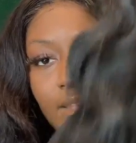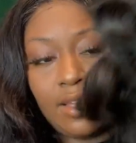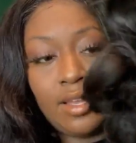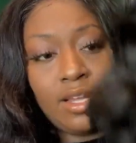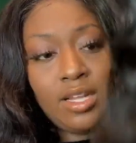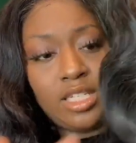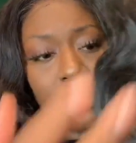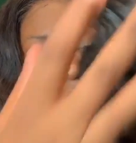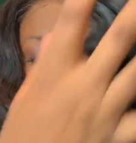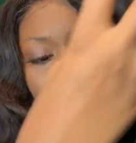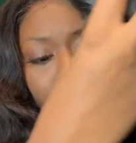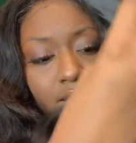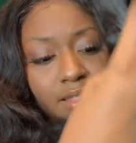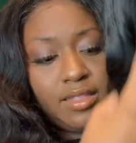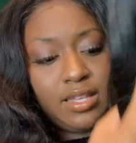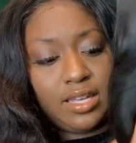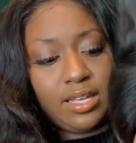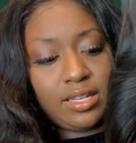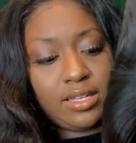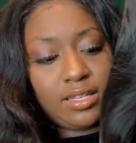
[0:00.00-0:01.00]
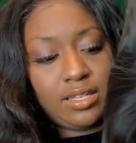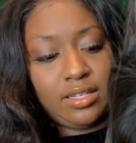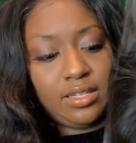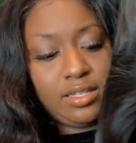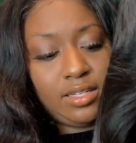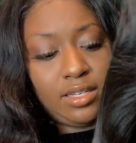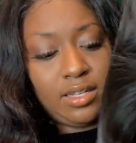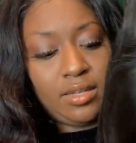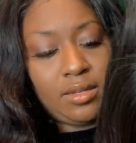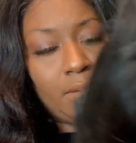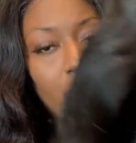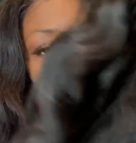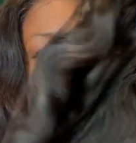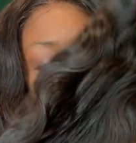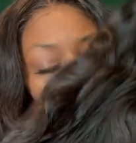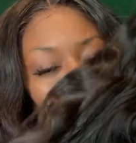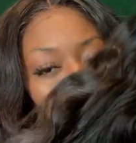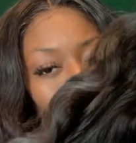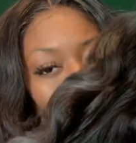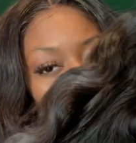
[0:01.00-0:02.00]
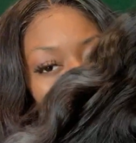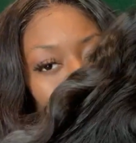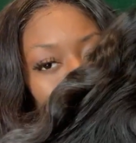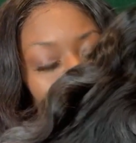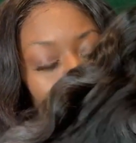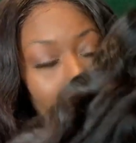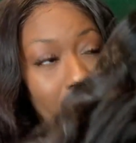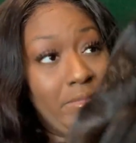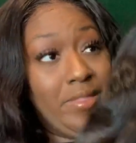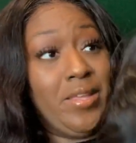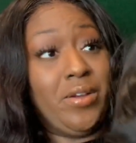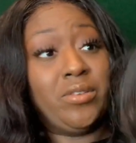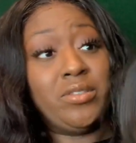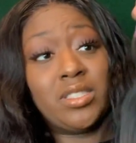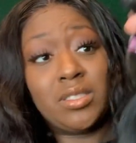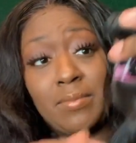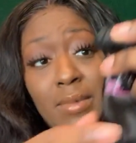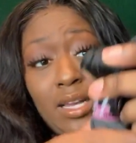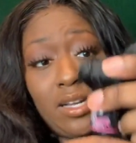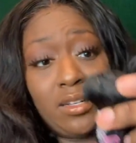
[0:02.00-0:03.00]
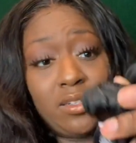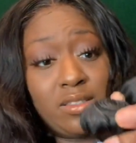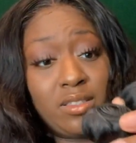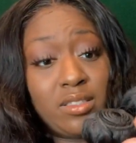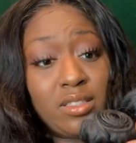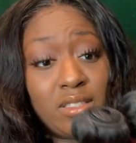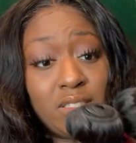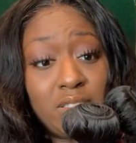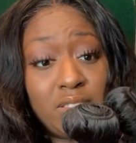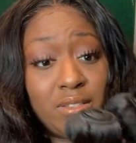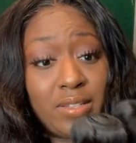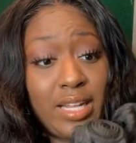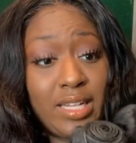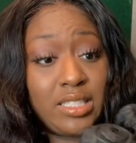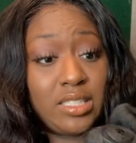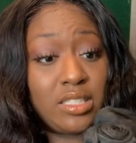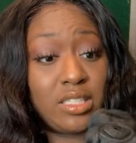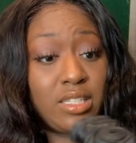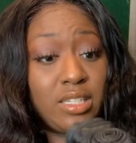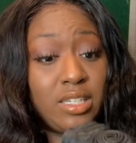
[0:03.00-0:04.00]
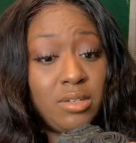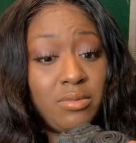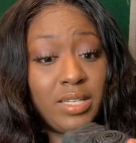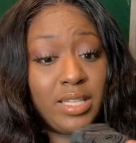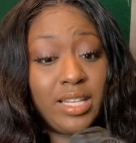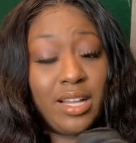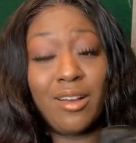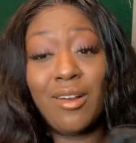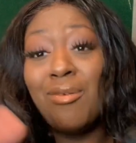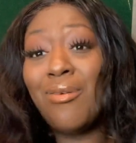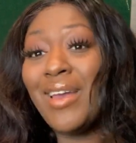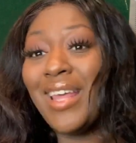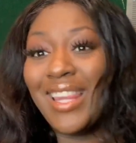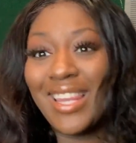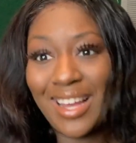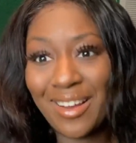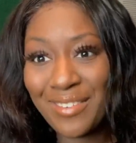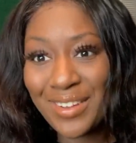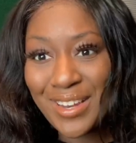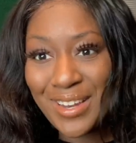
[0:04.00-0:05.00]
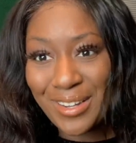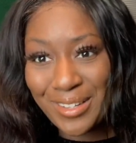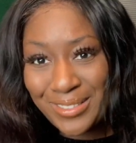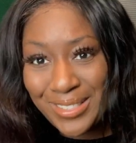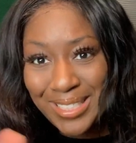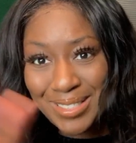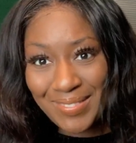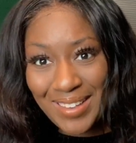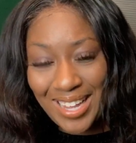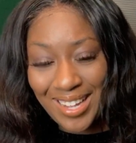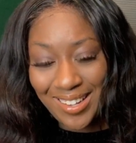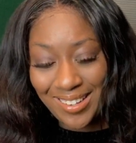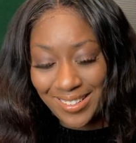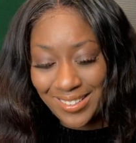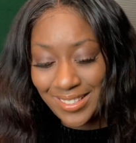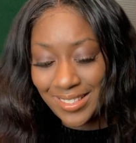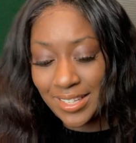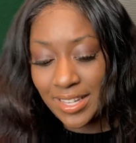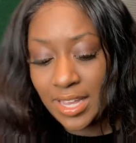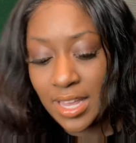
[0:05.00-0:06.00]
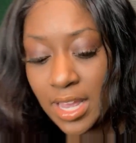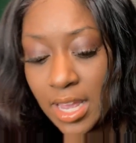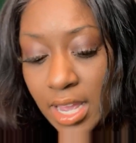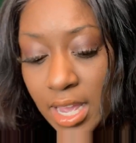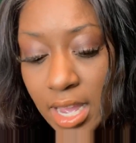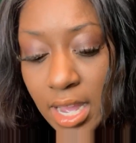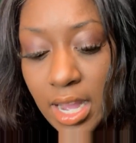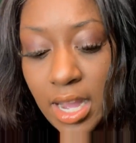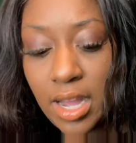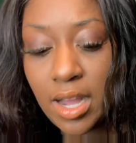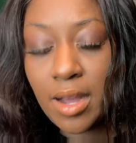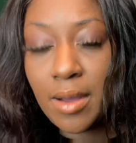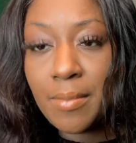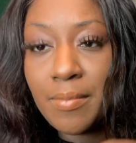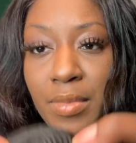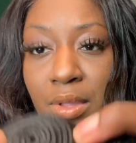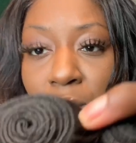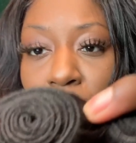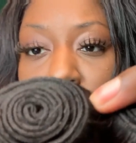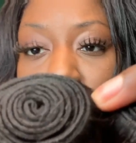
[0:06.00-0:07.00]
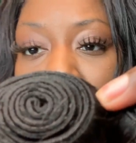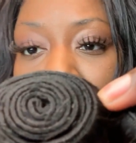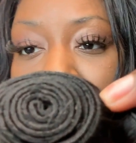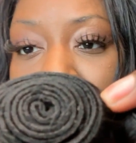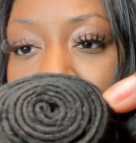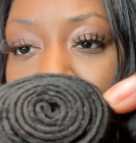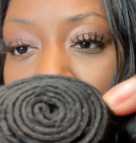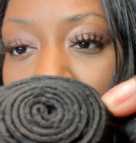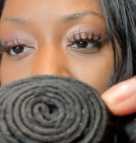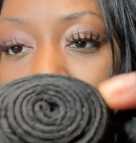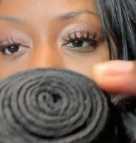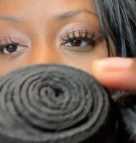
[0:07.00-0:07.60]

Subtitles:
It's pretty thick. No smell, so that's good. We love a no smell. The wefts are